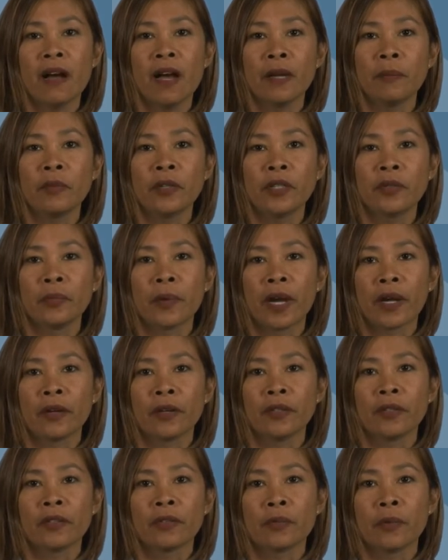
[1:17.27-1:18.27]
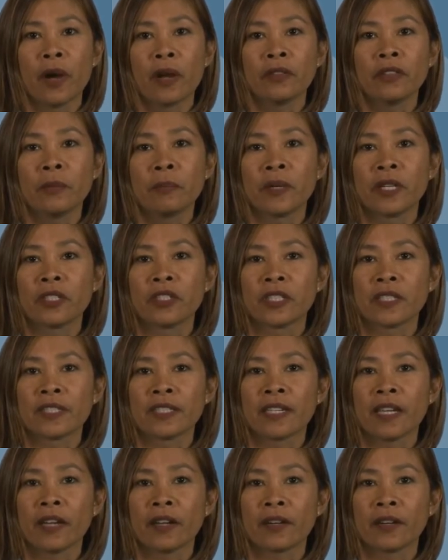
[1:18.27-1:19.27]
hybrid record throughout the
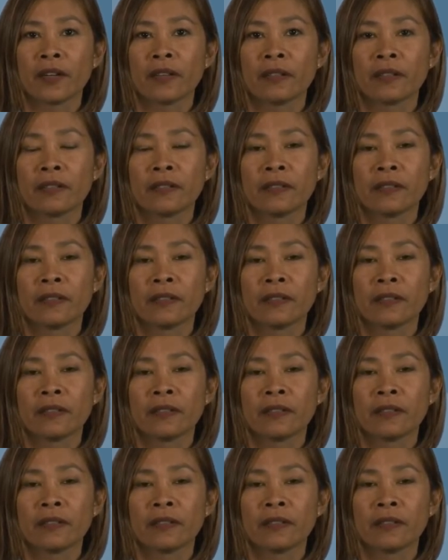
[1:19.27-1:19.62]
patient's care.